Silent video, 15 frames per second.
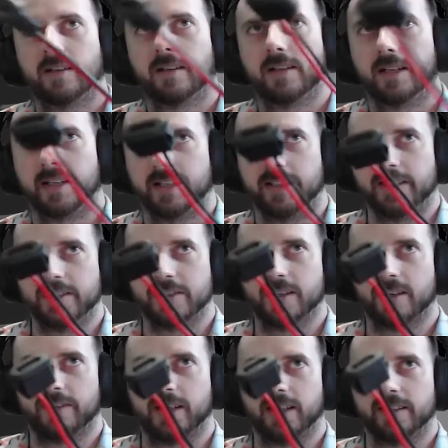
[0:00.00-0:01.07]

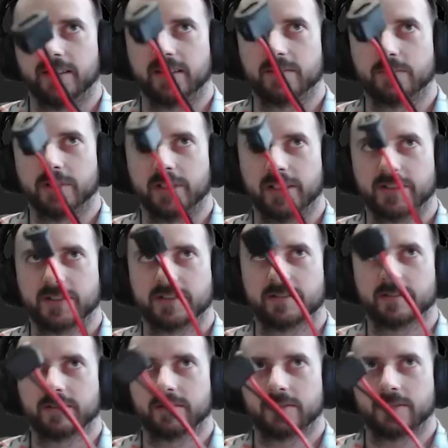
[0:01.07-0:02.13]
off
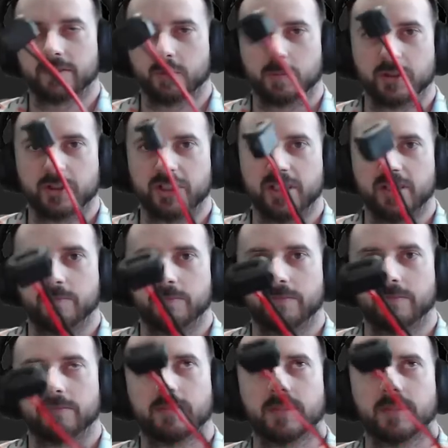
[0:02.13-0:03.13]
AliExpress, super cheap.